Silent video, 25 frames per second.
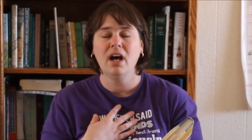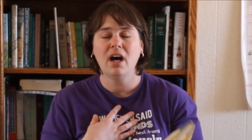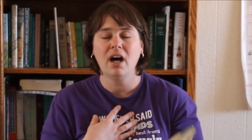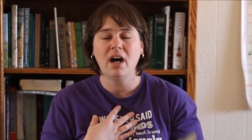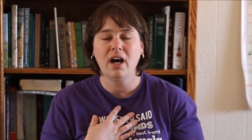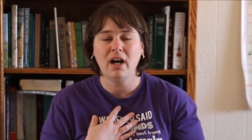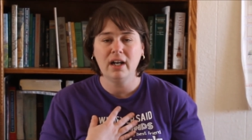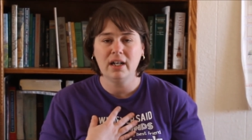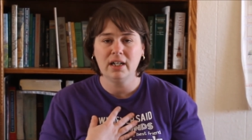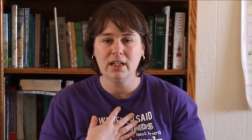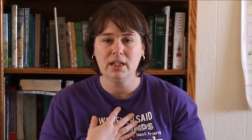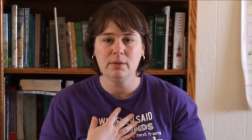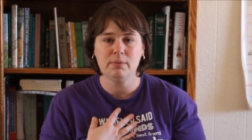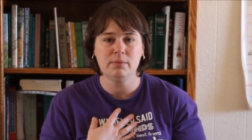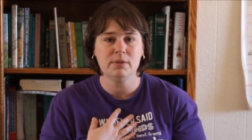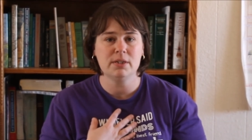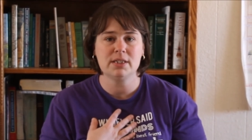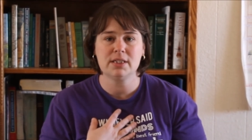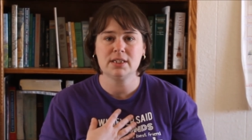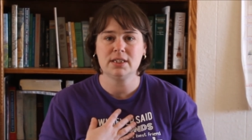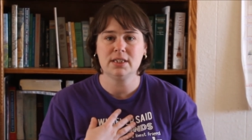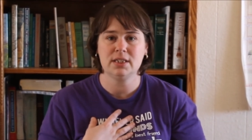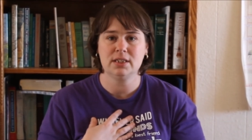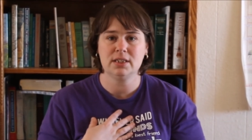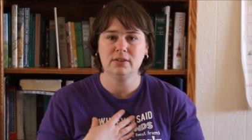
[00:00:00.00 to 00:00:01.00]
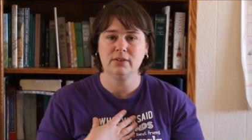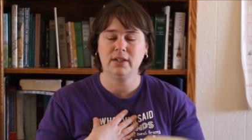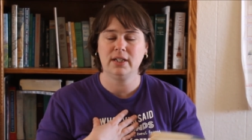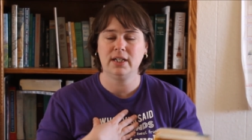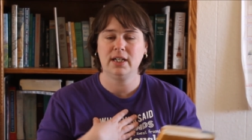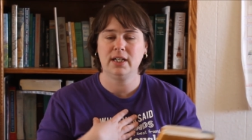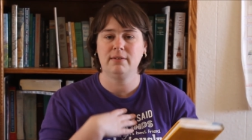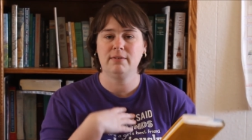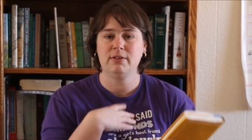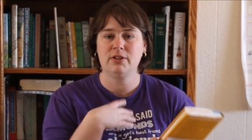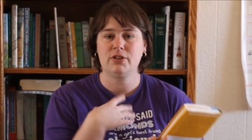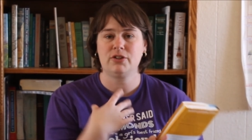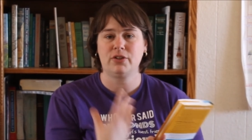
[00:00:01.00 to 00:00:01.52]
I knew what to do, and
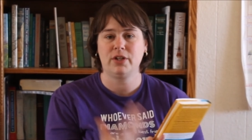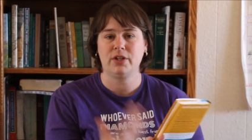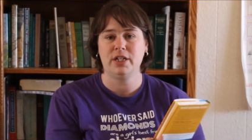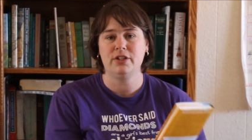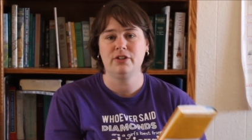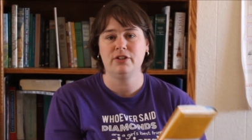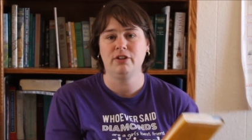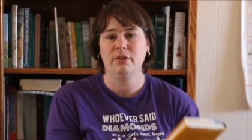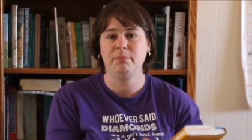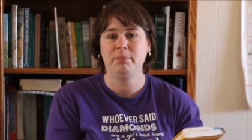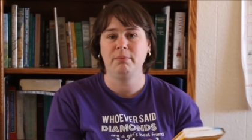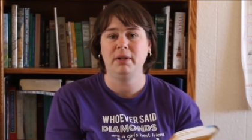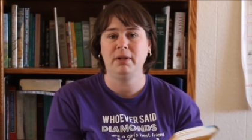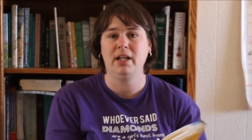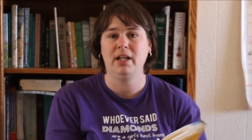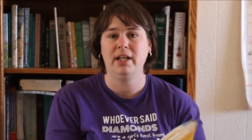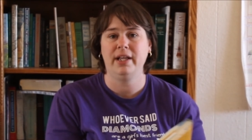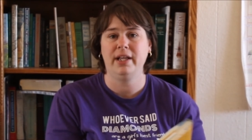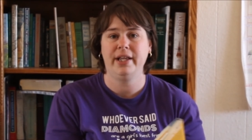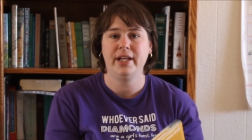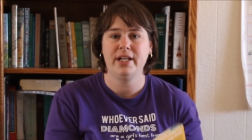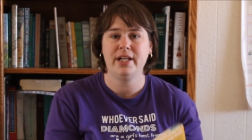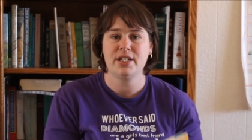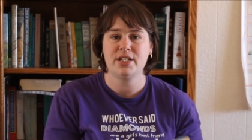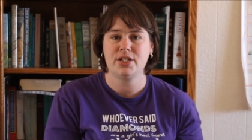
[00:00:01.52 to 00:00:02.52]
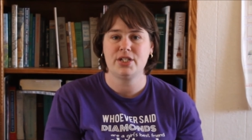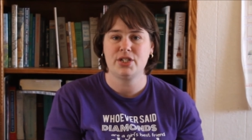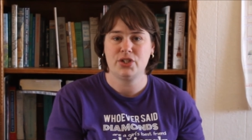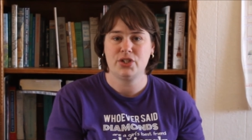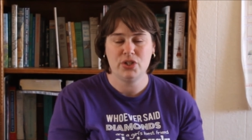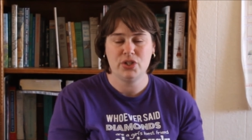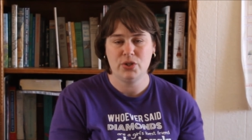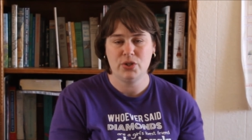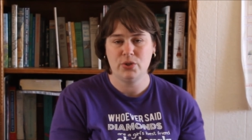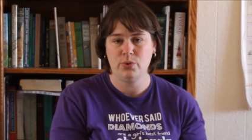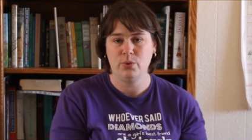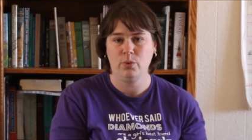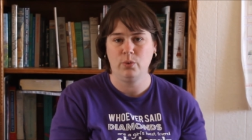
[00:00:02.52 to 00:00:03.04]
I was trying to apply it
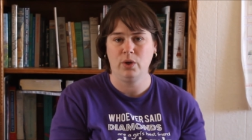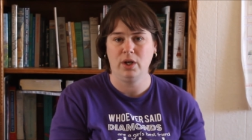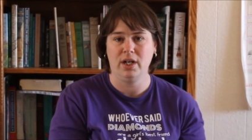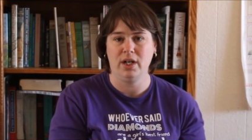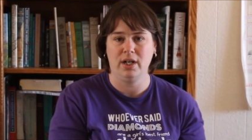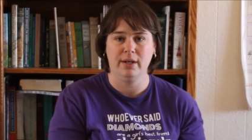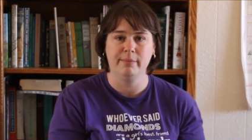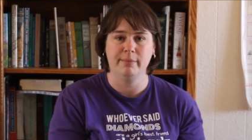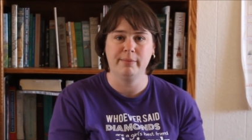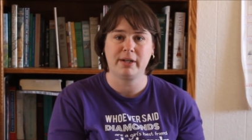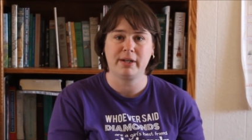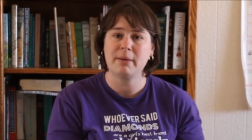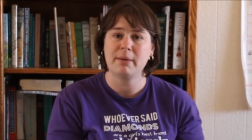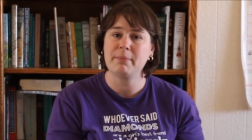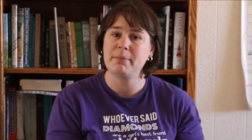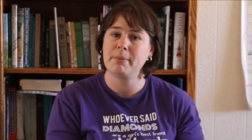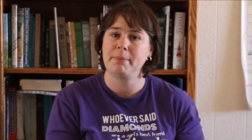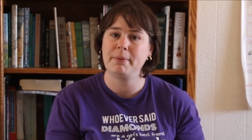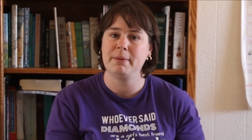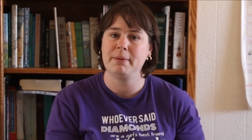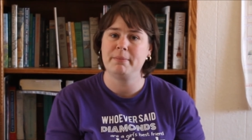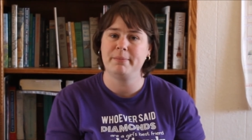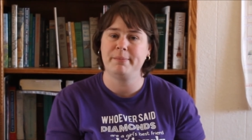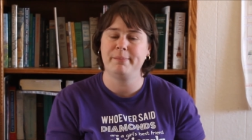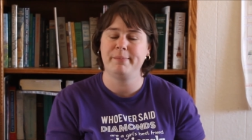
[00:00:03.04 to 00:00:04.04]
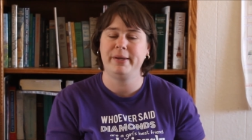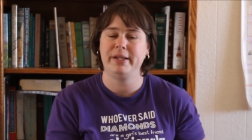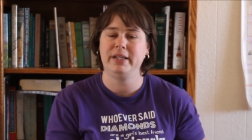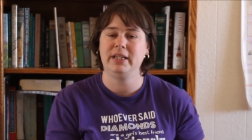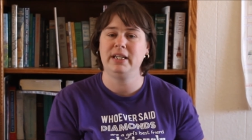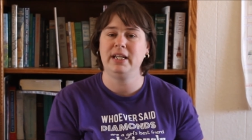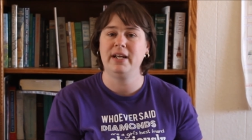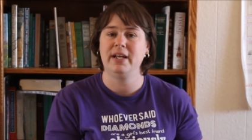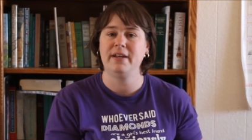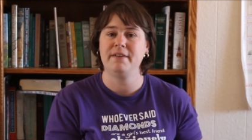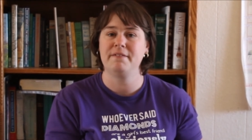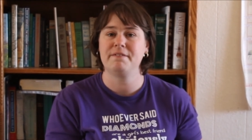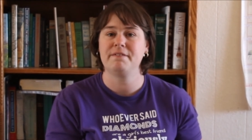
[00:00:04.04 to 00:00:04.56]
to a couple people in my
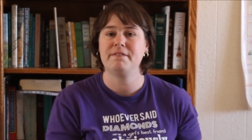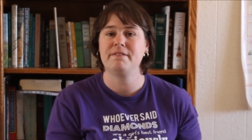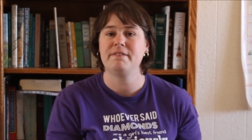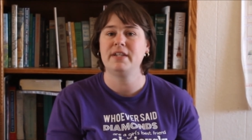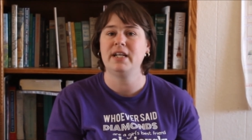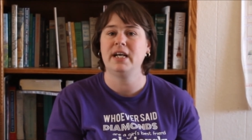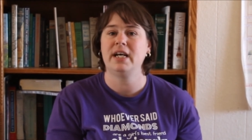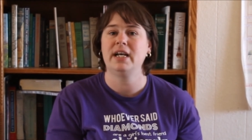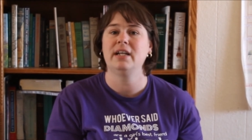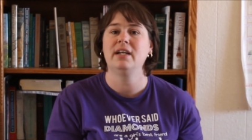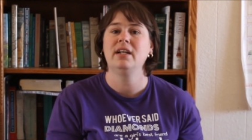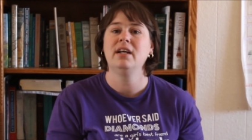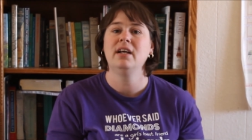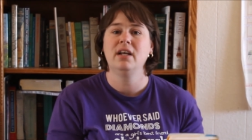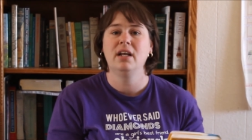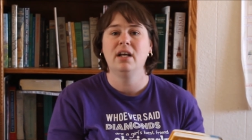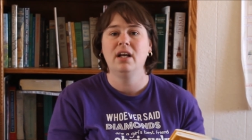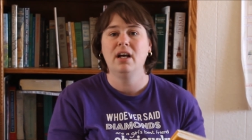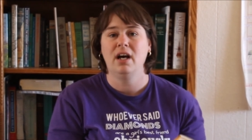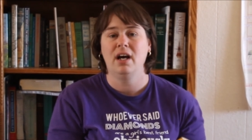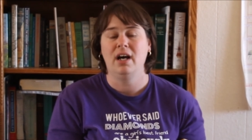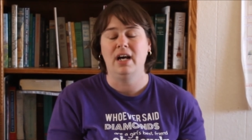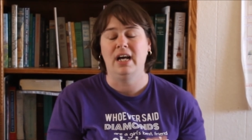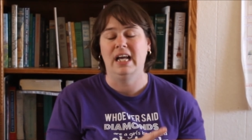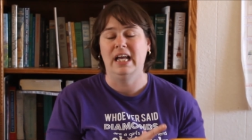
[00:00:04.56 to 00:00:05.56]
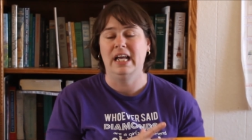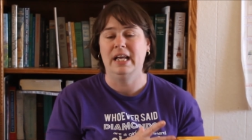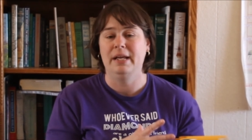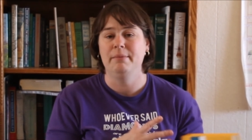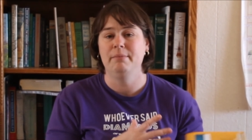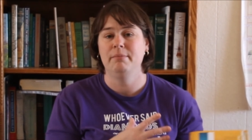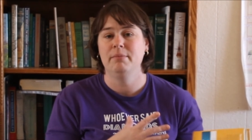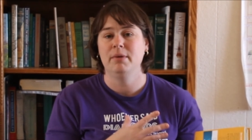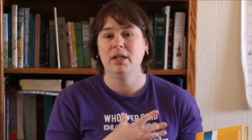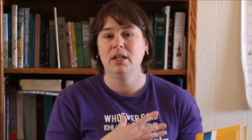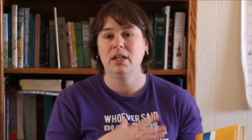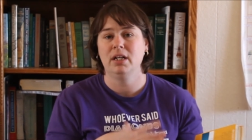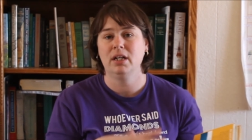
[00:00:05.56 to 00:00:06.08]
life that
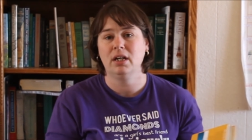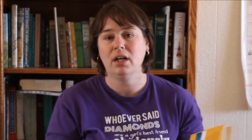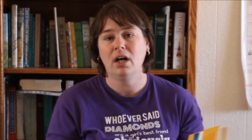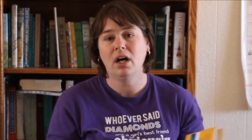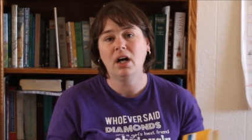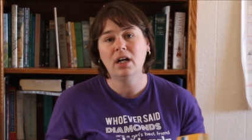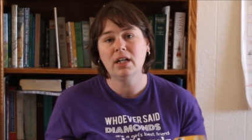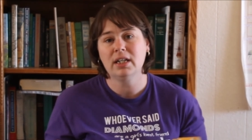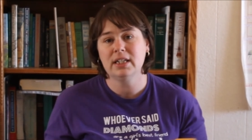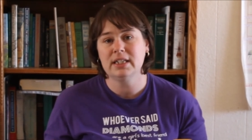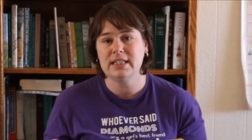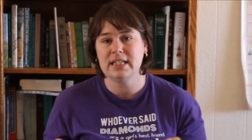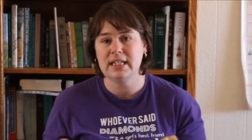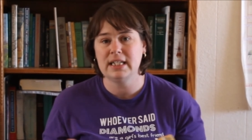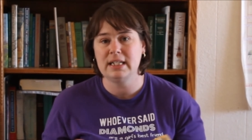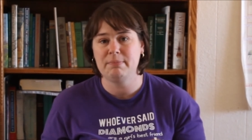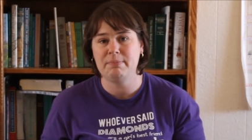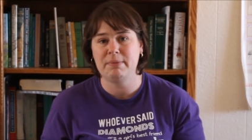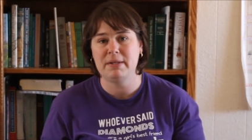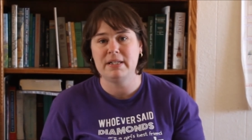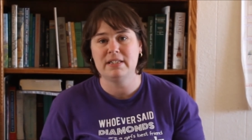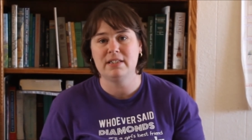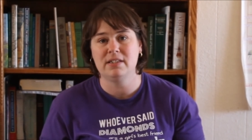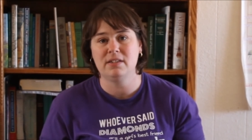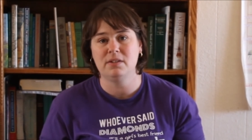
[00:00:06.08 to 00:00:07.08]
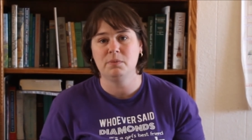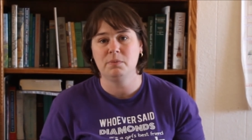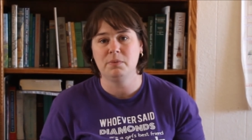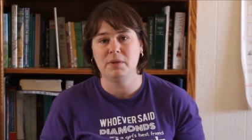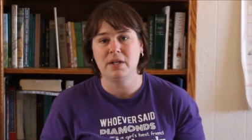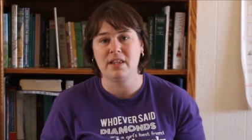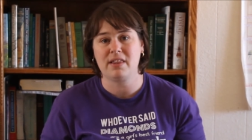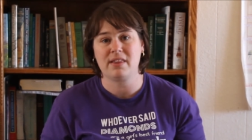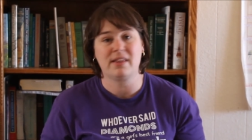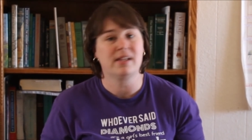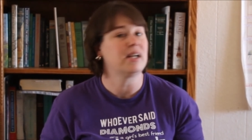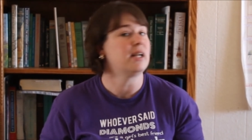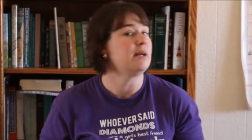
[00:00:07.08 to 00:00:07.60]
I'm on a daily basis
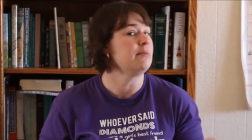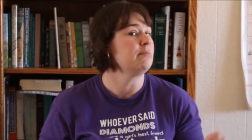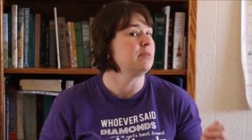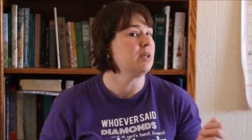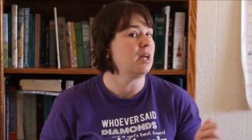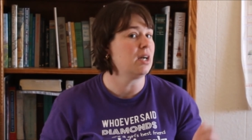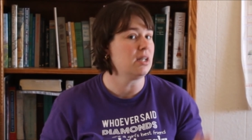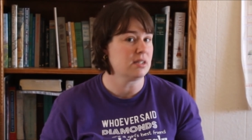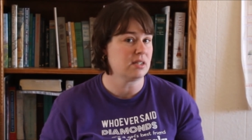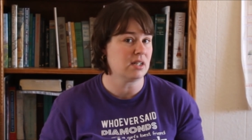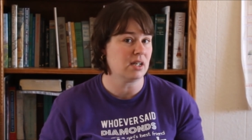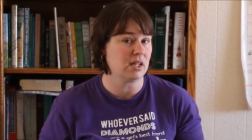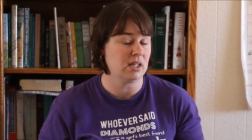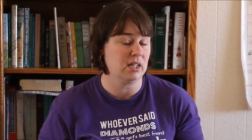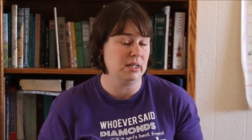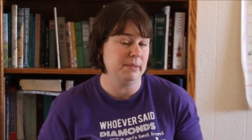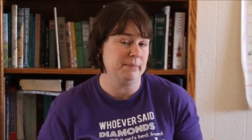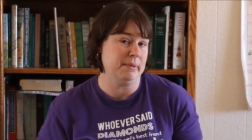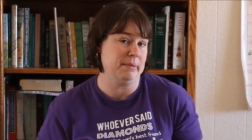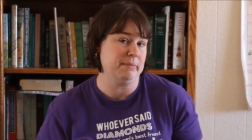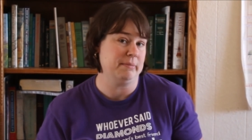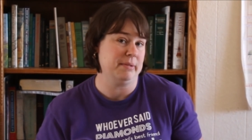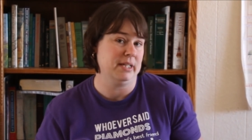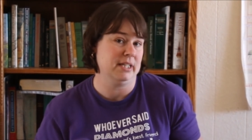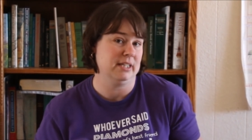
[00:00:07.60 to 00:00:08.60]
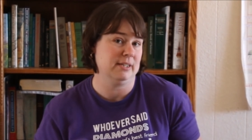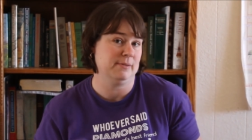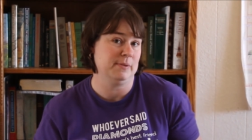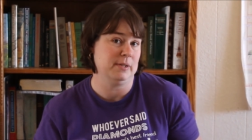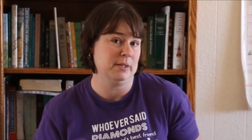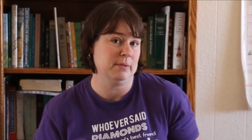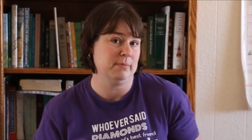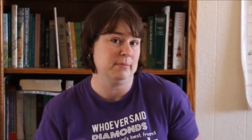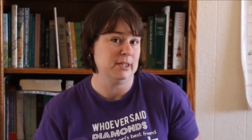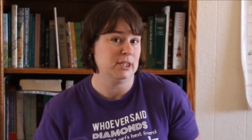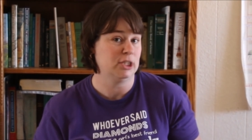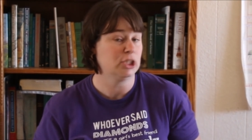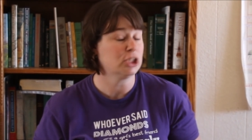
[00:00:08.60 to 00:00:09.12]
with, and I'm not talking about my husband
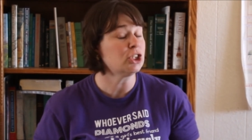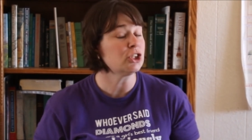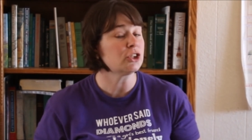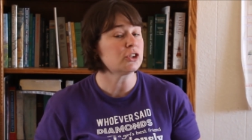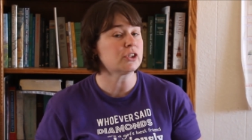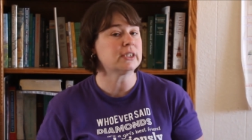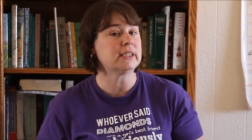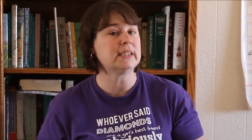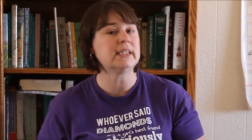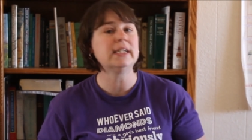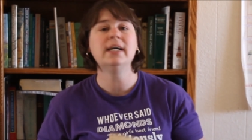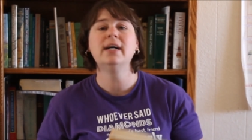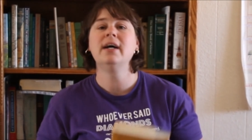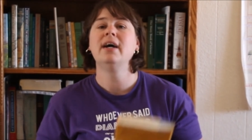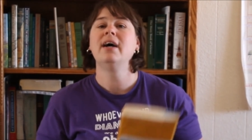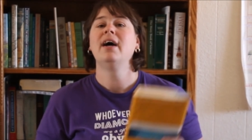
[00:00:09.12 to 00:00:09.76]
and my children.